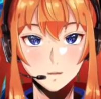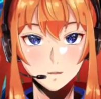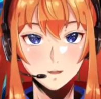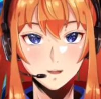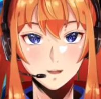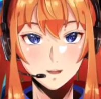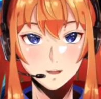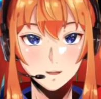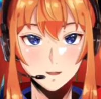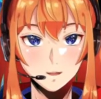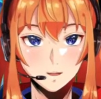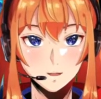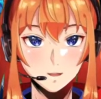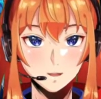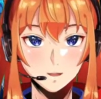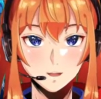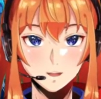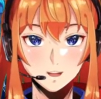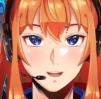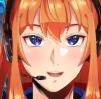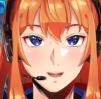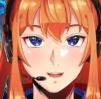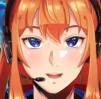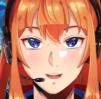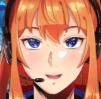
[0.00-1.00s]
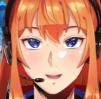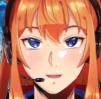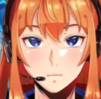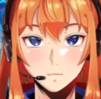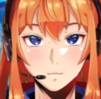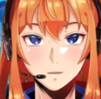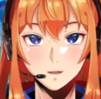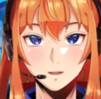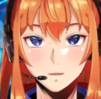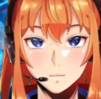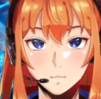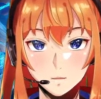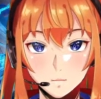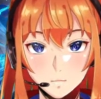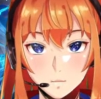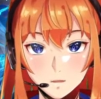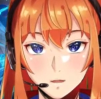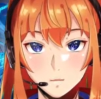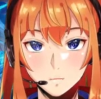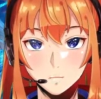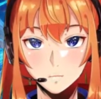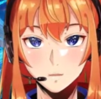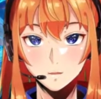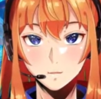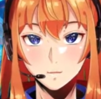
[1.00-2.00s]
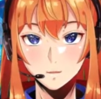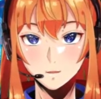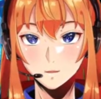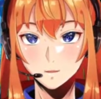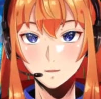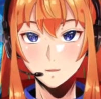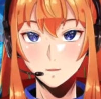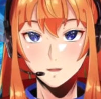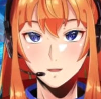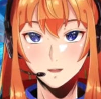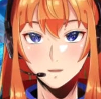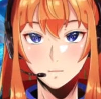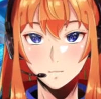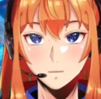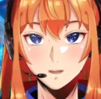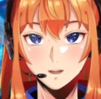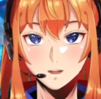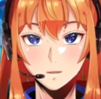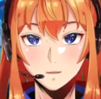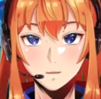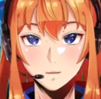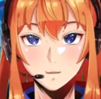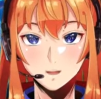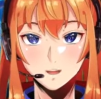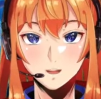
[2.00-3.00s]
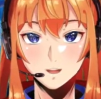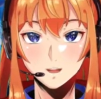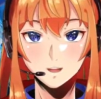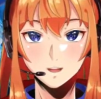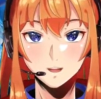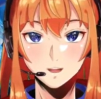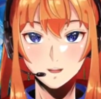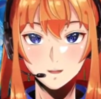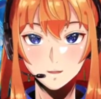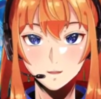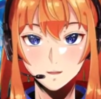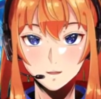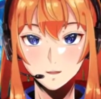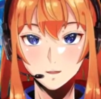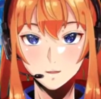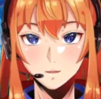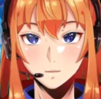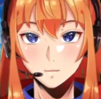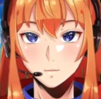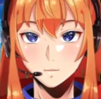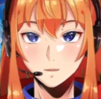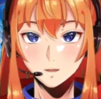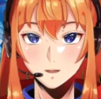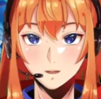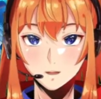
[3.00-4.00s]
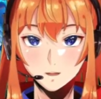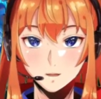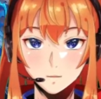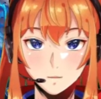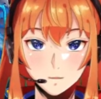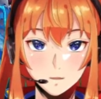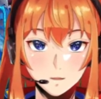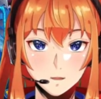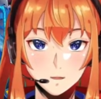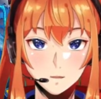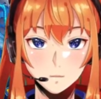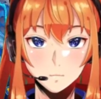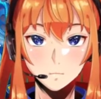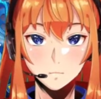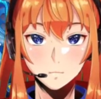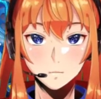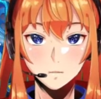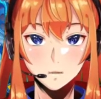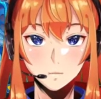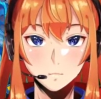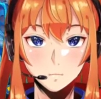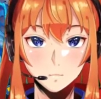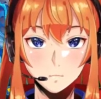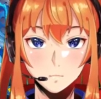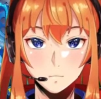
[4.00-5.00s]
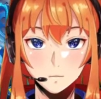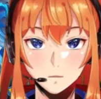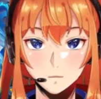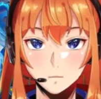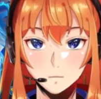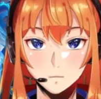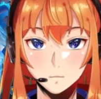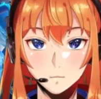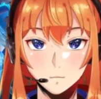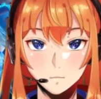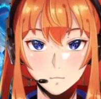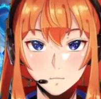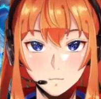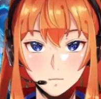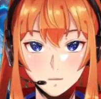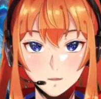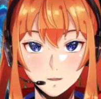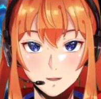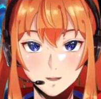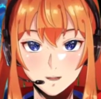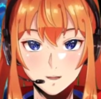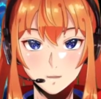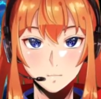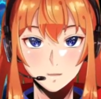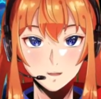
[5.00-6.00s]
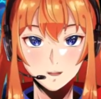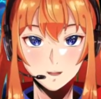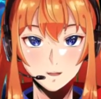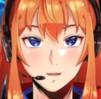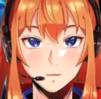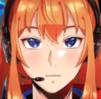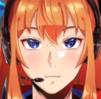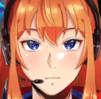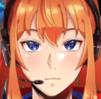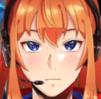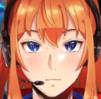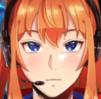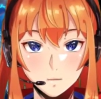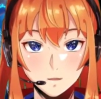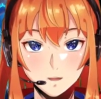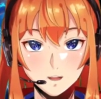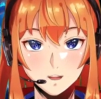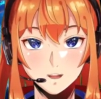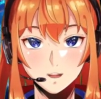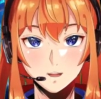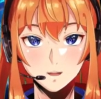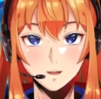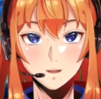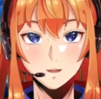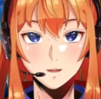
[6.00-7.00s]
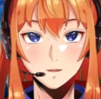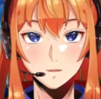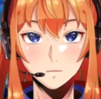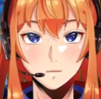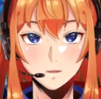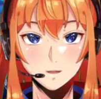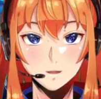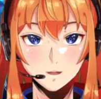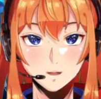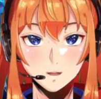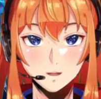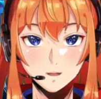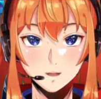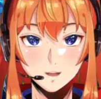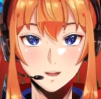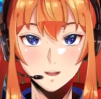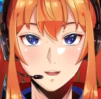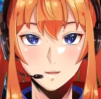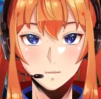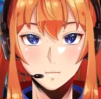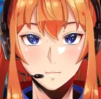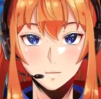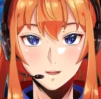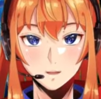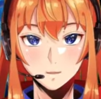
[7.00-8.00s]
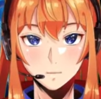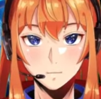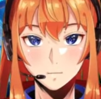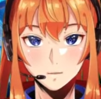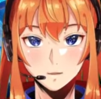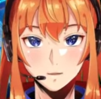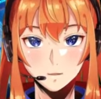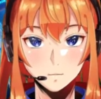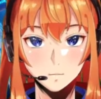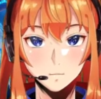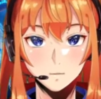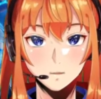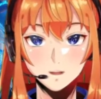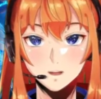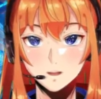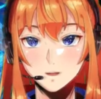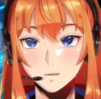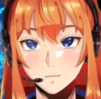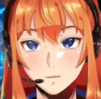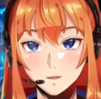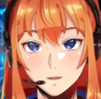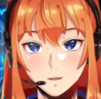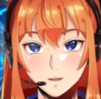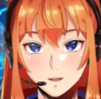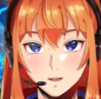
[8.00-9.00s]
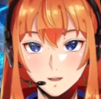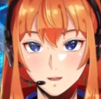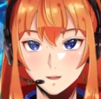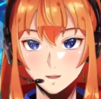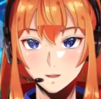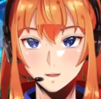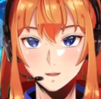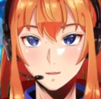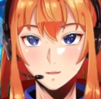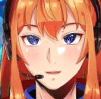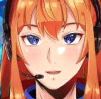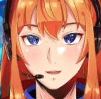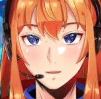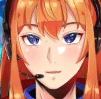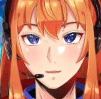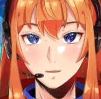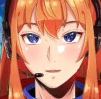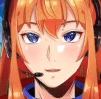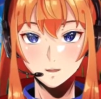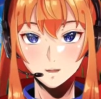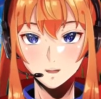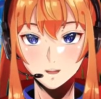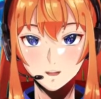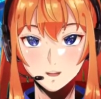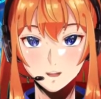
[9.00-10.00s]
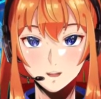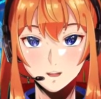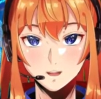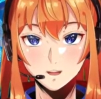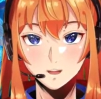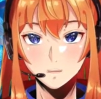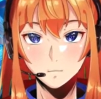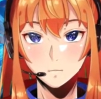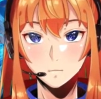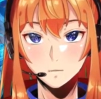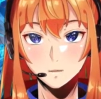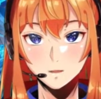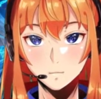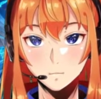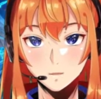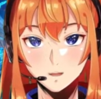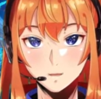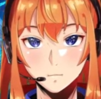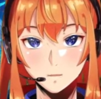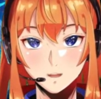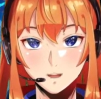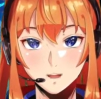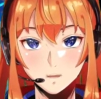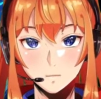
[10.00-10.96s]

it's just getting in the way of my Pokemon journey rather than enhancing it. There's no real moral, the team has no real ideology, and the battles are not very exciting. I approached my battle with